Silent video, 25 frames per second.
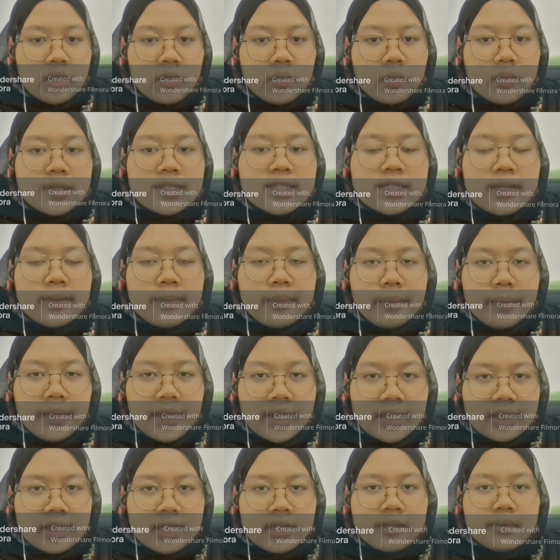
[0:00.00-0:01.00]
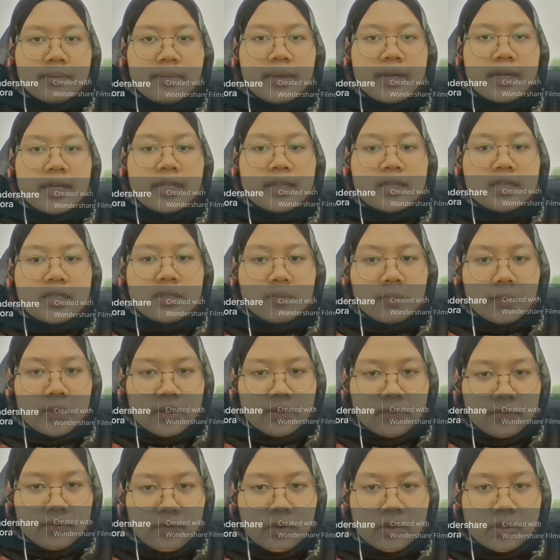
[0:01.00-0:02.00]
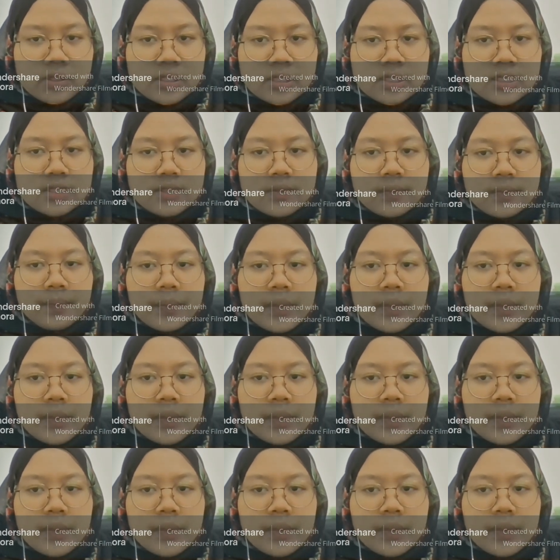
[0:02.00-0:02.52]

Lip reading: was impacted by the spring force.